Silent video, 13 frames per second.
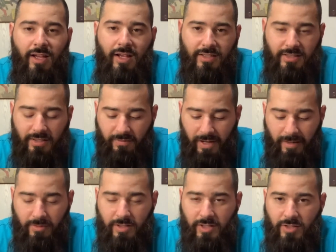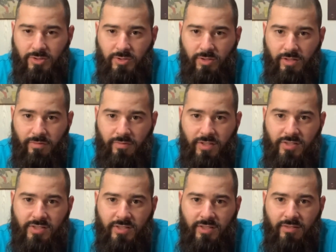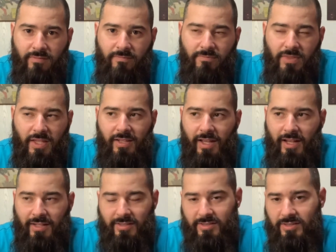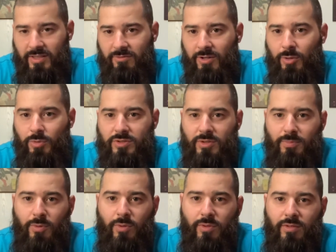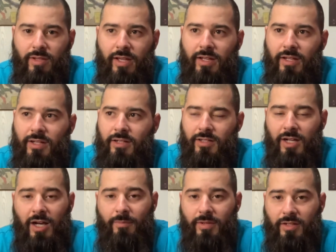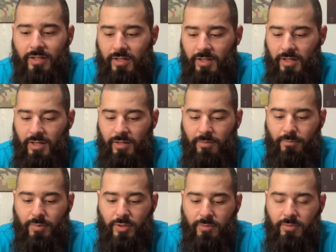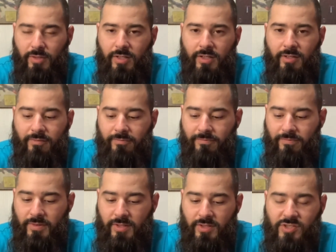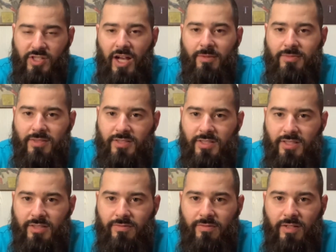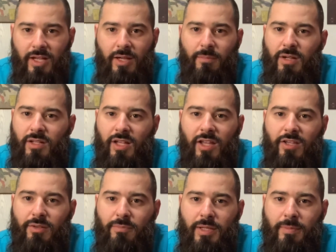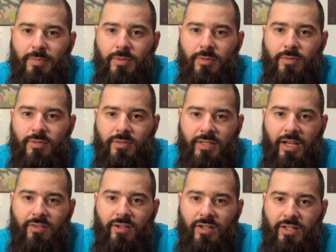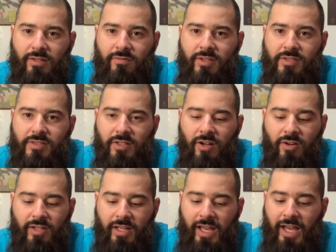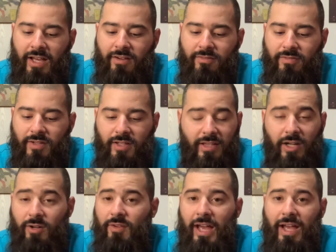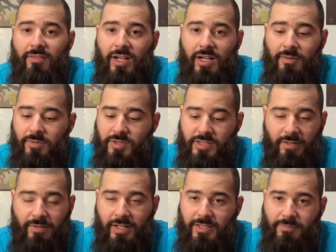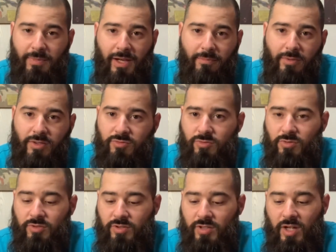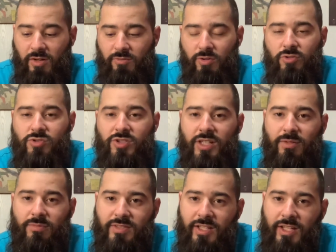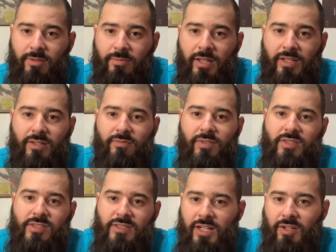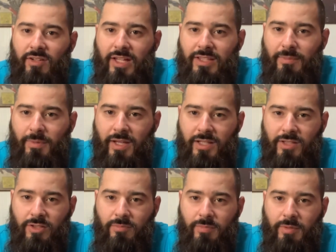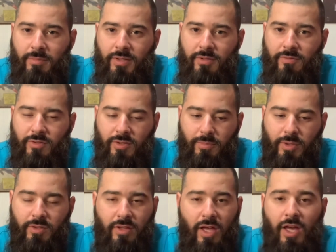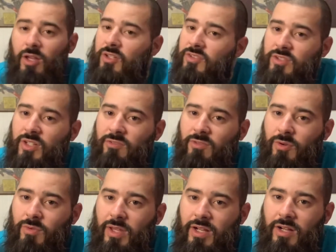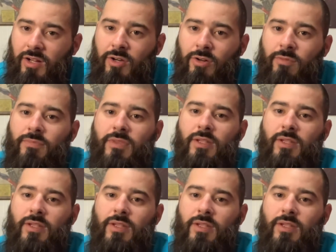Because if I'm going to go to a convention, like, there's nothing wrong with supporting like comic book shops and stuff. But a lot of them people down there at the convention they don't even have a comic book shop. They just buy books real cheap, sell them at the conventions. I know they have to pay a little bit of money for the booth. There's nothing wrong with that at all.